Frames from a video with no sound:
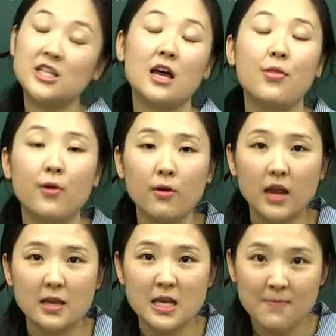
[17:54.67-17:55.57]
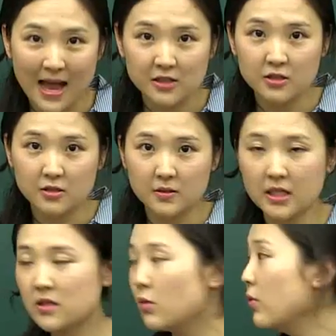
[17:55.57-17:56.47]
other and
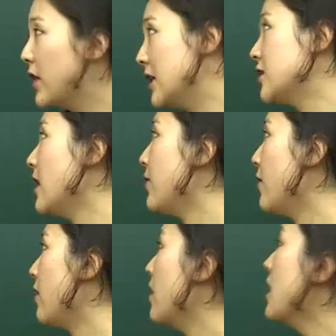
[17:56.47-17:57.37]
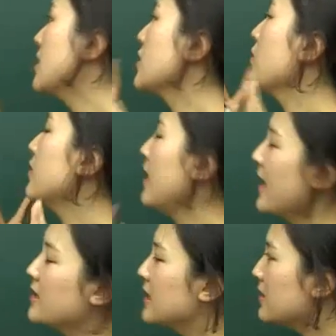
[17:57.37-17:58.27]
imaginaries with each other. So
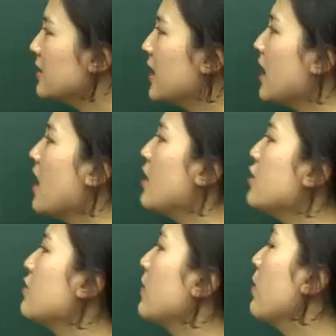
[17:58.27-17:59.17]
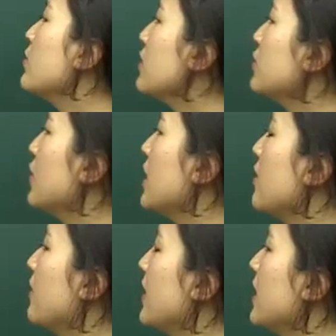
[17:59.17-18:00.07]
technically, what you're doing
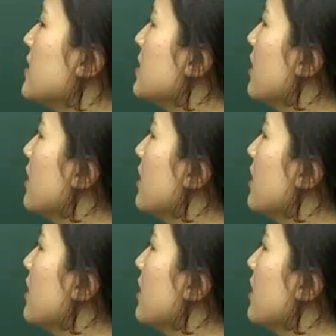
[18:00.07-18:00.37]
here is,